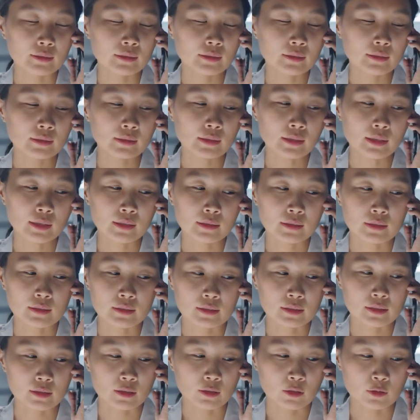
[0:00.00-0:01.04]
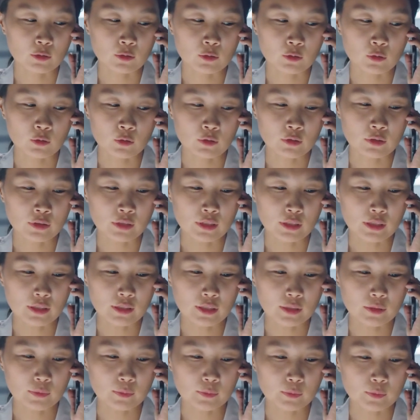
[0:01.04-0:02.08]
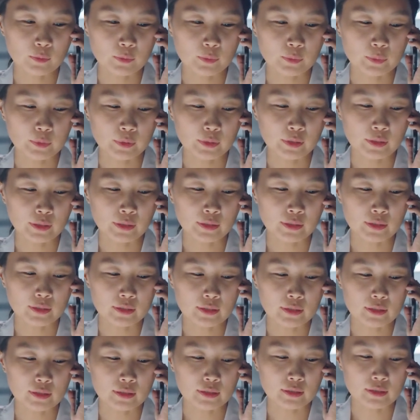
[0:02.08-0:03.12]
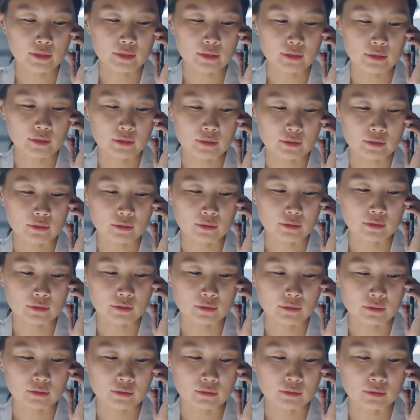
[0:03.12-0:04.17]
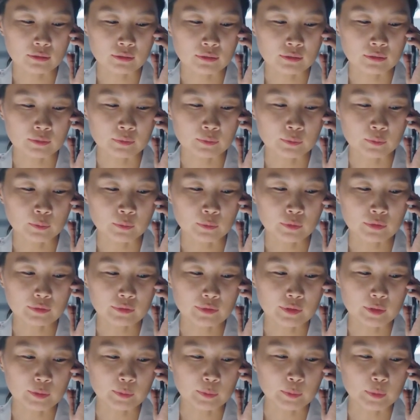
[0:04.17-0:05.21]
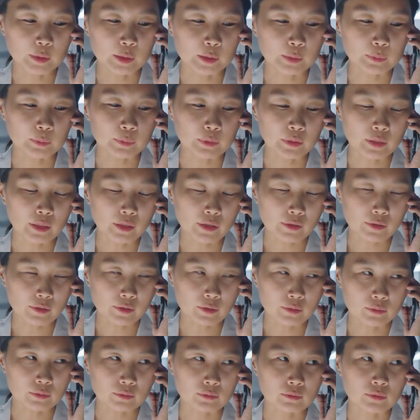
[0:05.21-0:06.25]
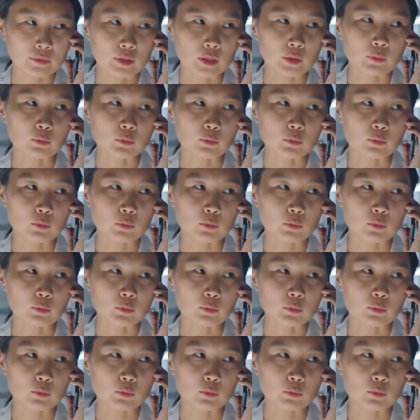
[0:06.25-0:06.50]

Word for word: Yang Chen had a much more extraordinary charisma in comparison to the young masters of those wealthy families in this